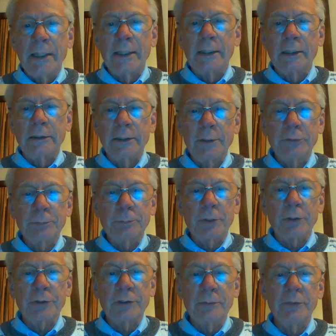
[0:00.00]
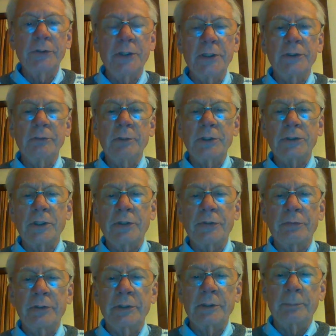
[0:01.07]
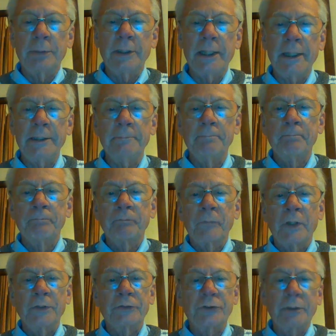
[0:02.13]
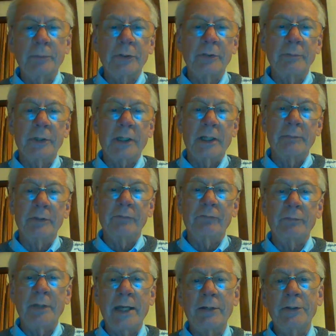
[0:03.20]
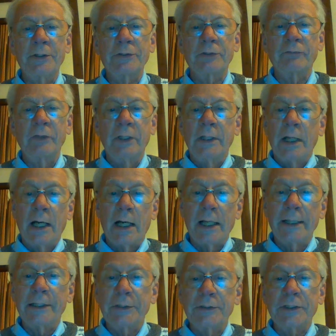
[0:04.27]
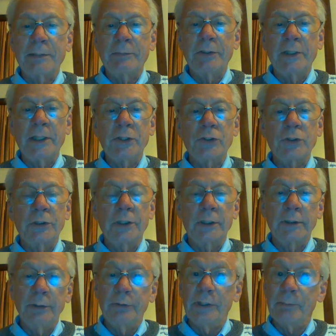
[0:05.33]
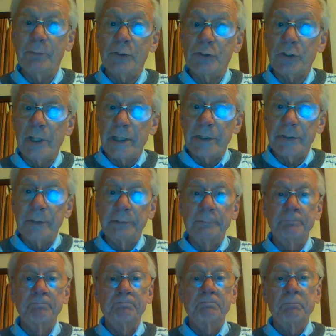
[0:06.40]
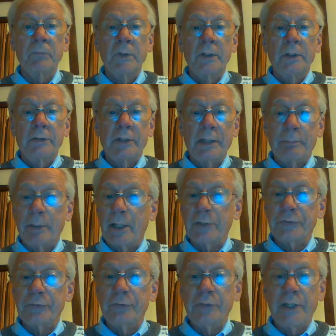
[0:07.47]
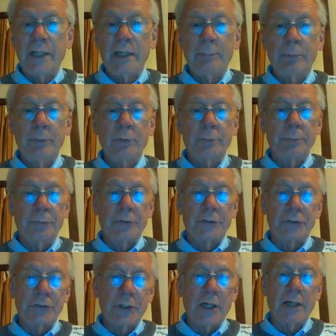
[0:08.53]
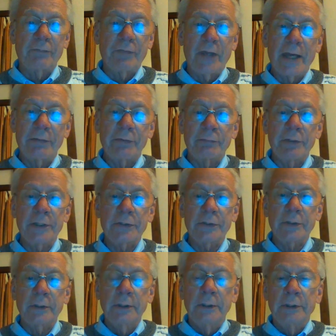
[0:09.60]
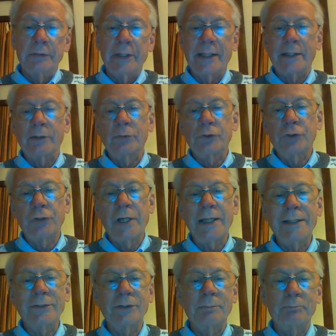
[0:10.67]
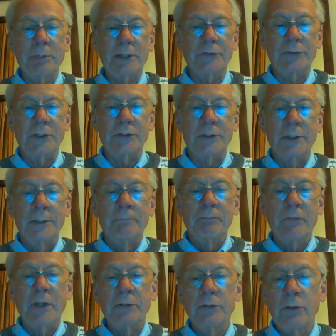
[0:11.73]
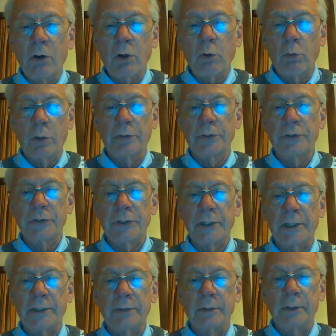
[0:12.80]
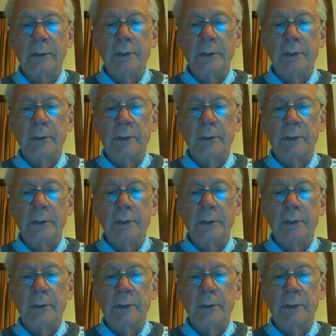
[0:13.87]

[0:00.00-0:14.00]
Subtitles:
in close proximity to each other in the plane, and some of them are coming from areas of high contamination, including Madrid. They pass through the airport, putting staff there at risk. They get on trains and buses. They're not quarantined.